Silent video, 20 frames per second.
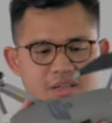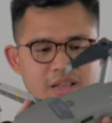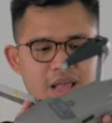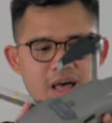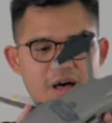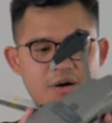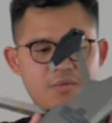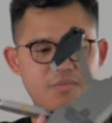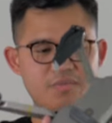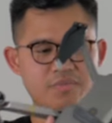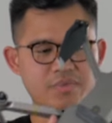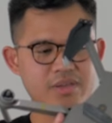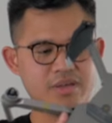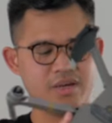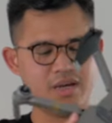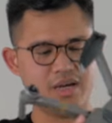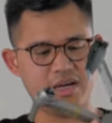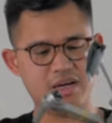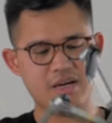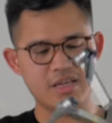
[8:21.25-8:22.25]
Now,
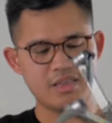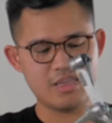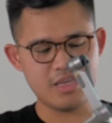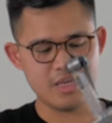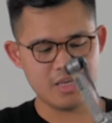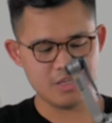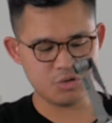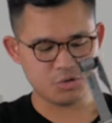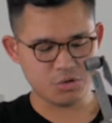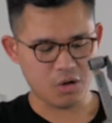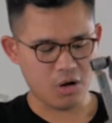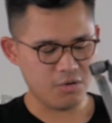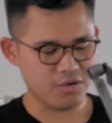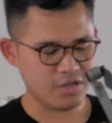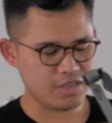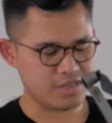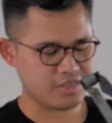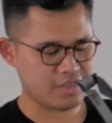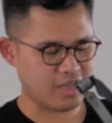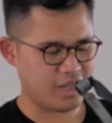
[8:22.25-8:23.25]
uh, the drone
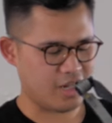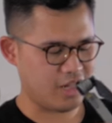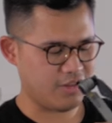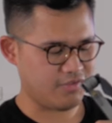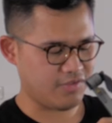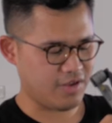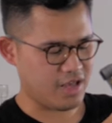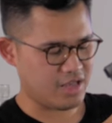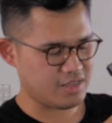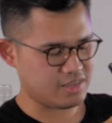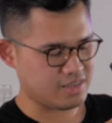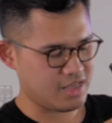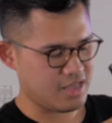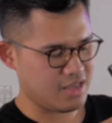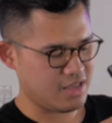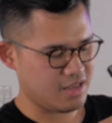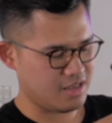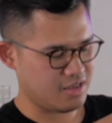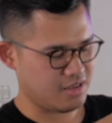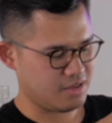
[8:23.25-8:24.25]
itself has
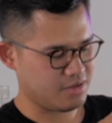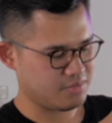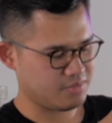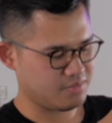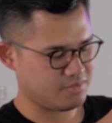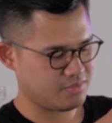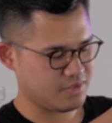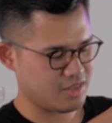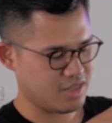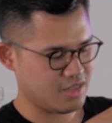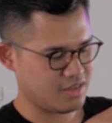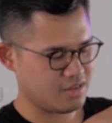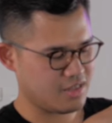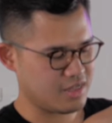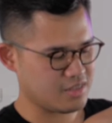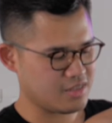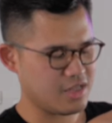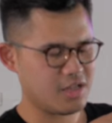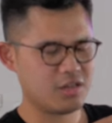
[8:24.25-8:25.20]
a, does it